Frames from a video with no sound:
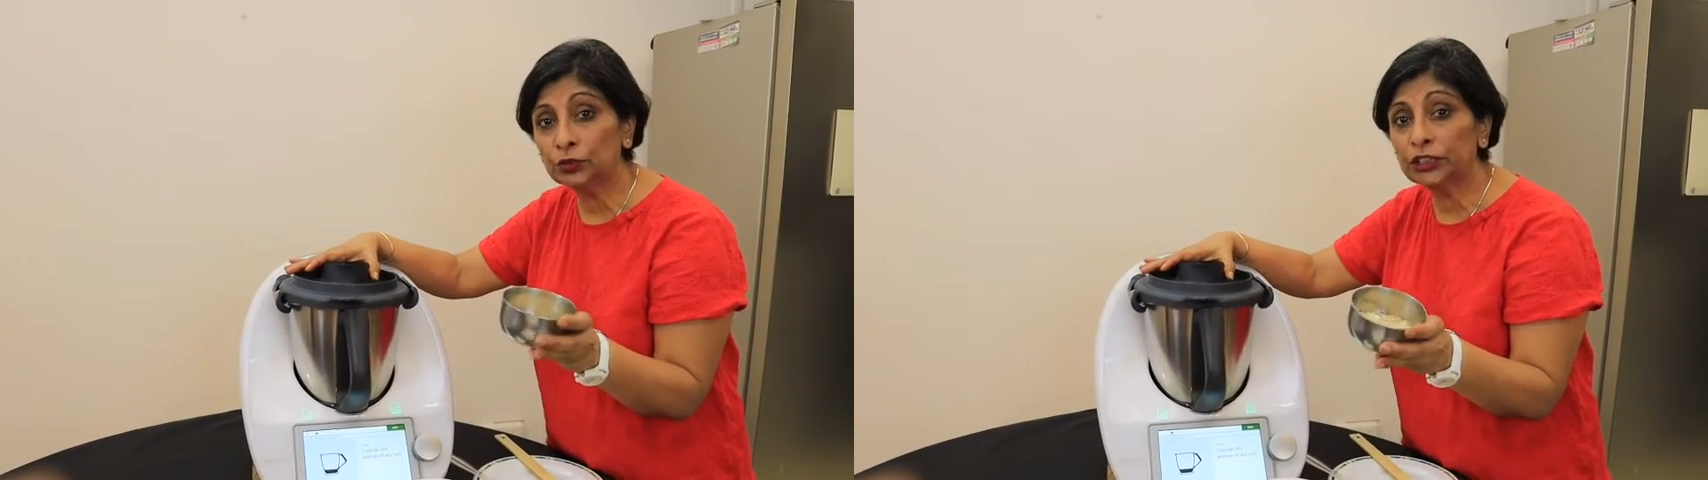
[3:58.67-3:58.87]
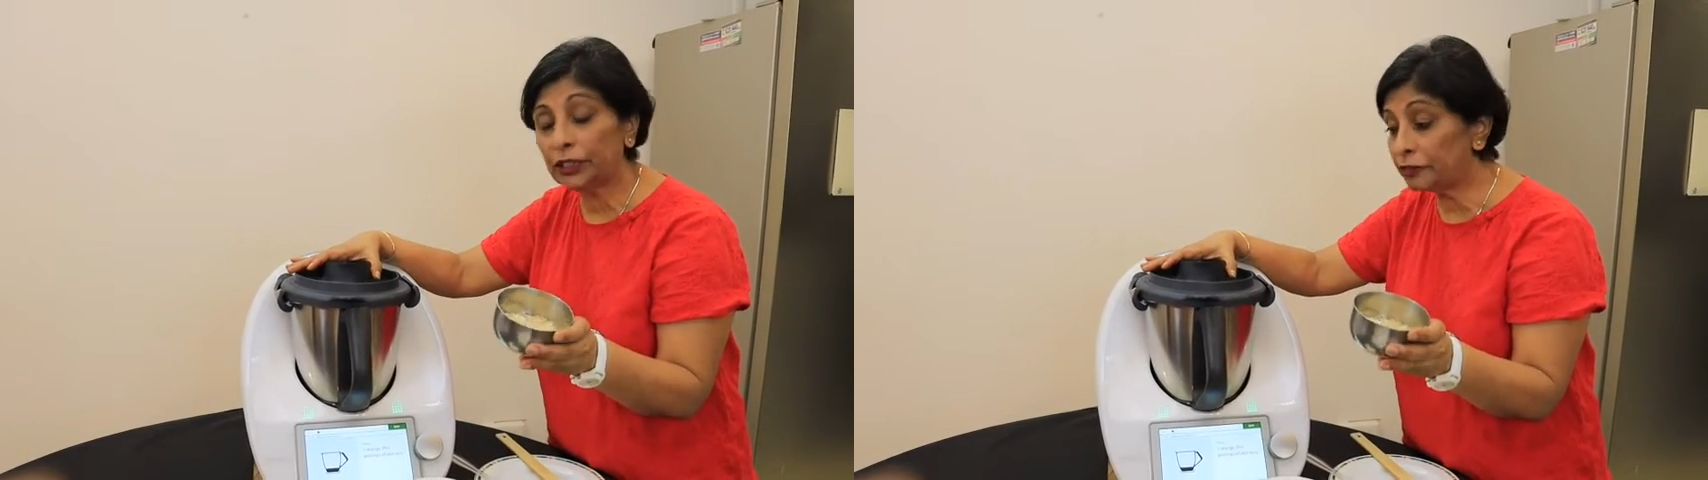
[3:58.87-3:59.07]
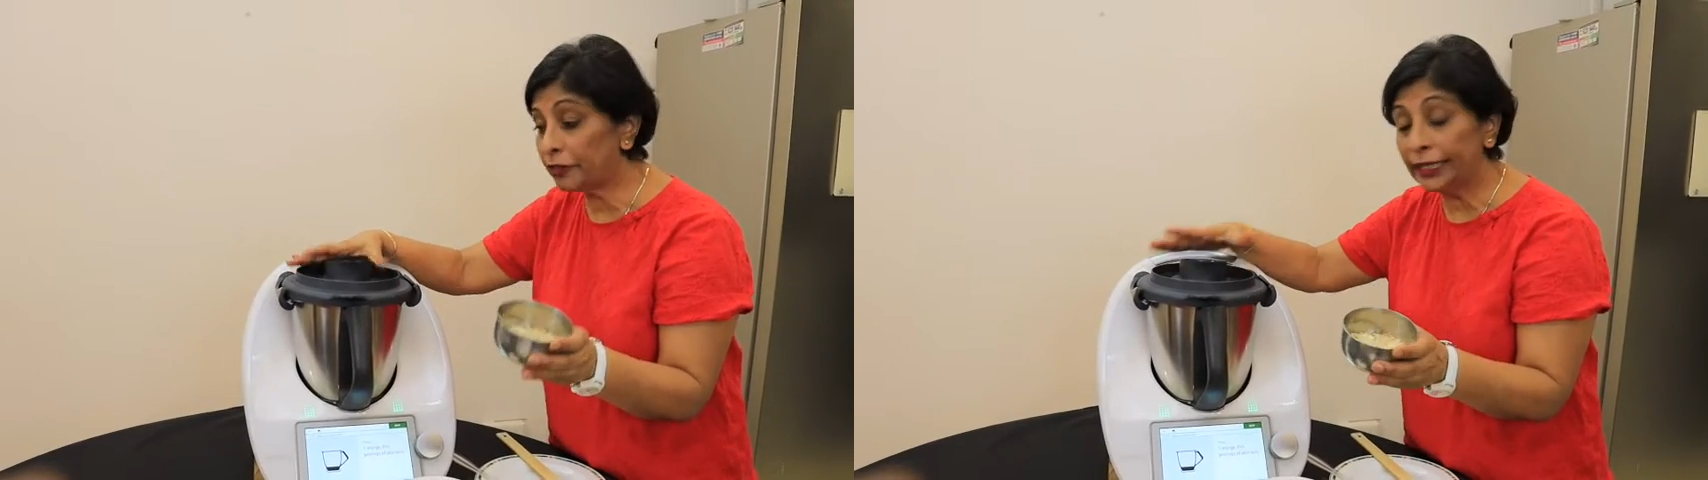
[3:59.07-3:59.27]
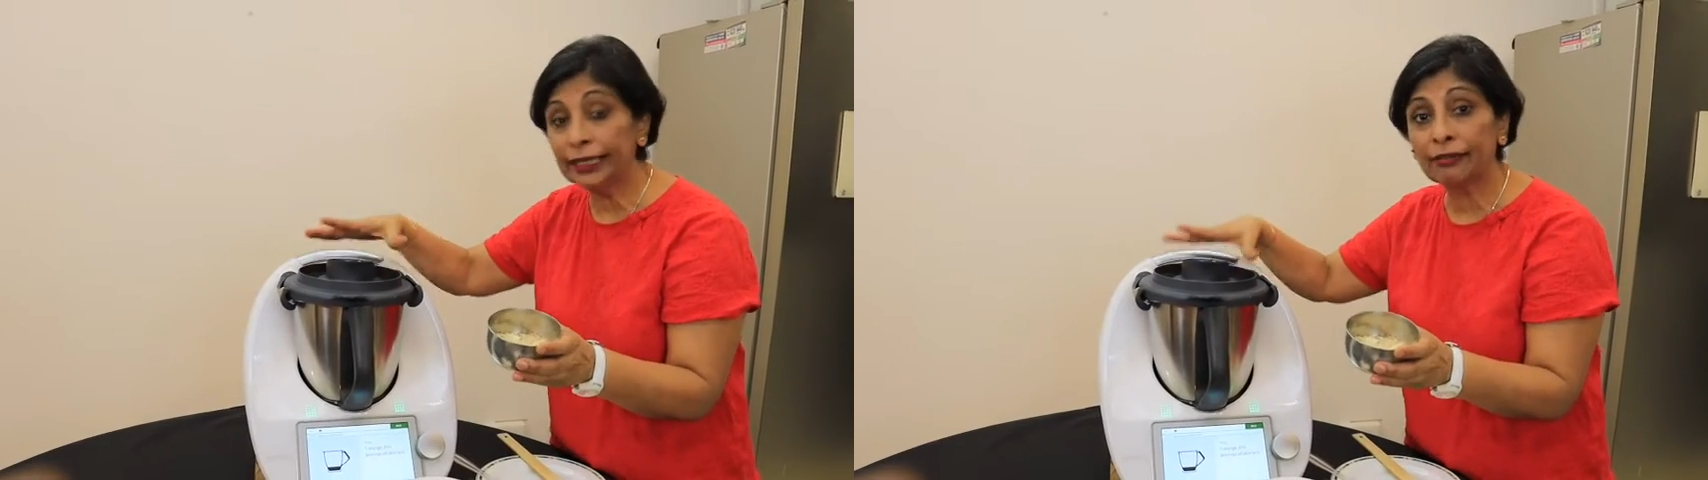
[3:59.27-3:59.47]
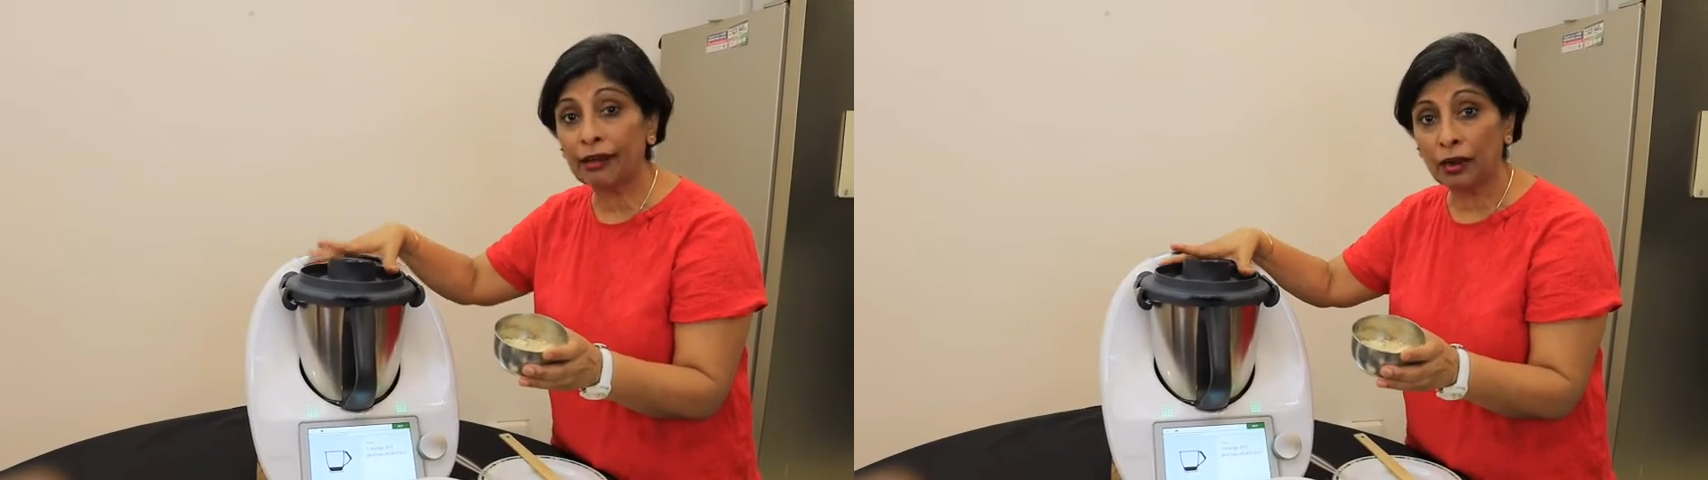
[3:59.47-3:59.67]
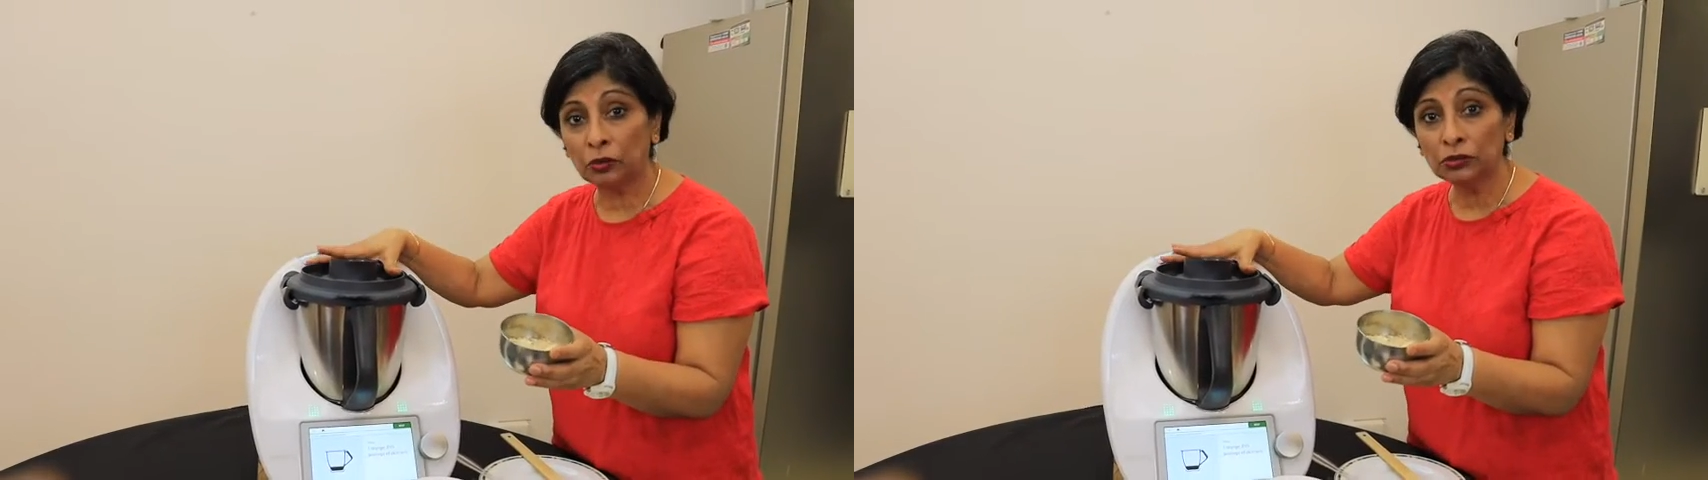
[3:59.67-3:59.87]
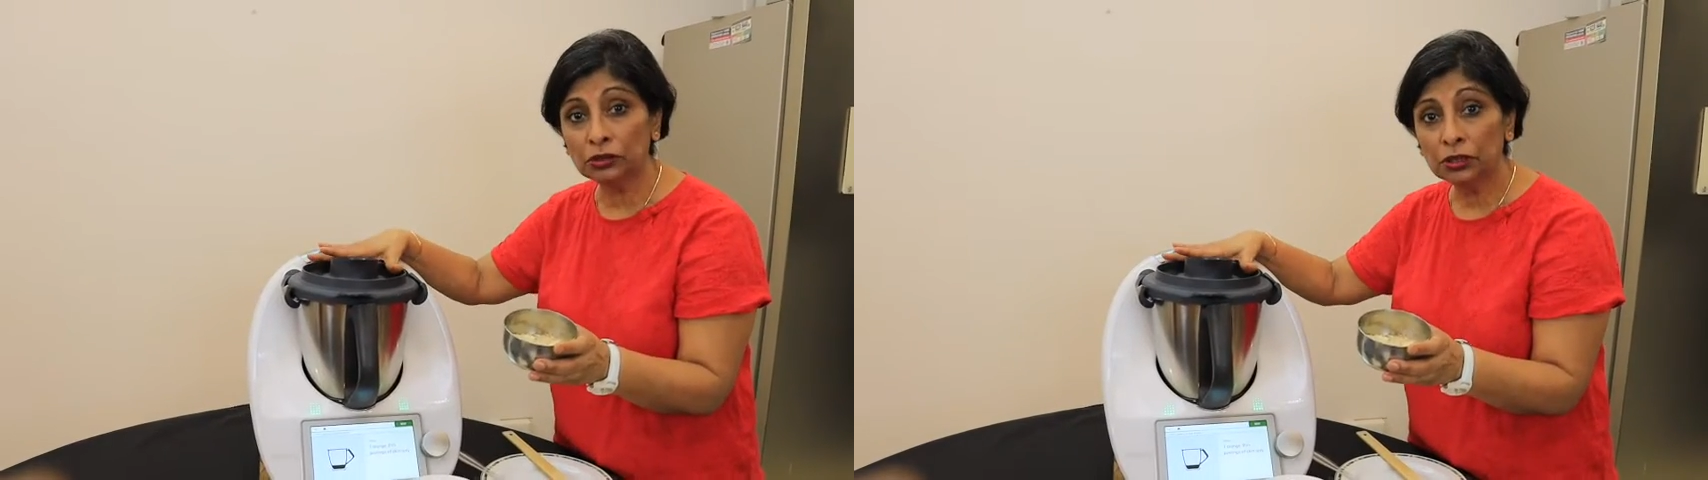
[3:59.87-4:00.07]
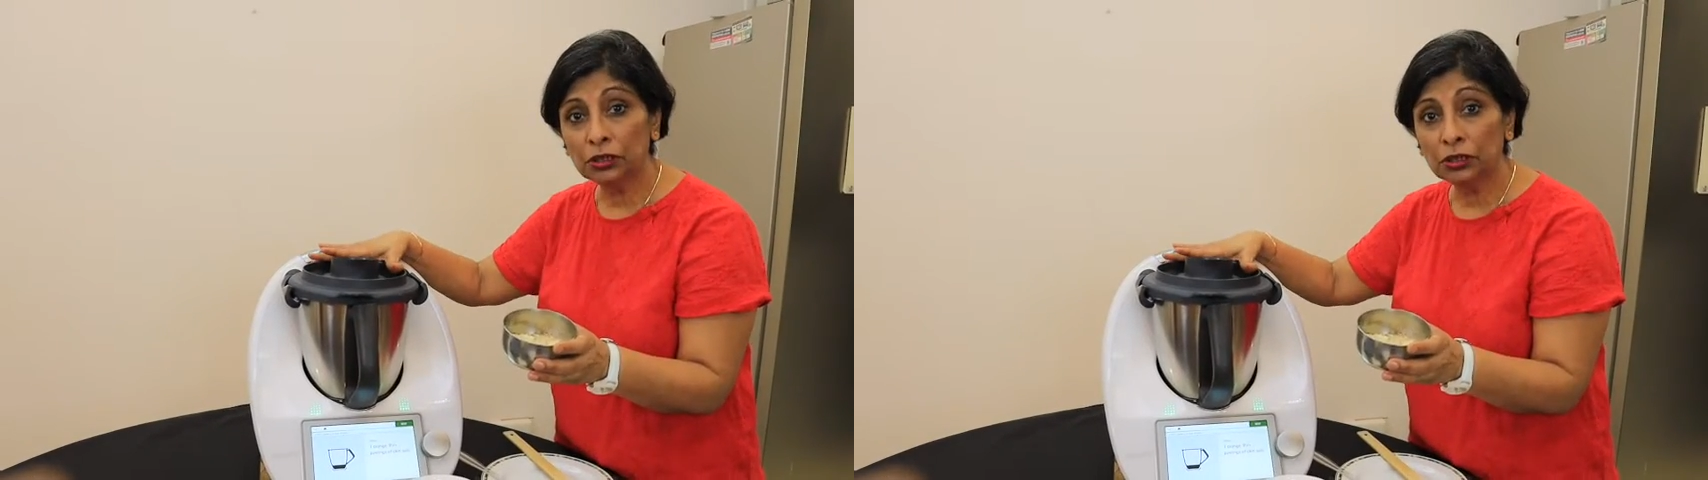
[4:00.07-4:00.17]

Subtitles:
which I've already ground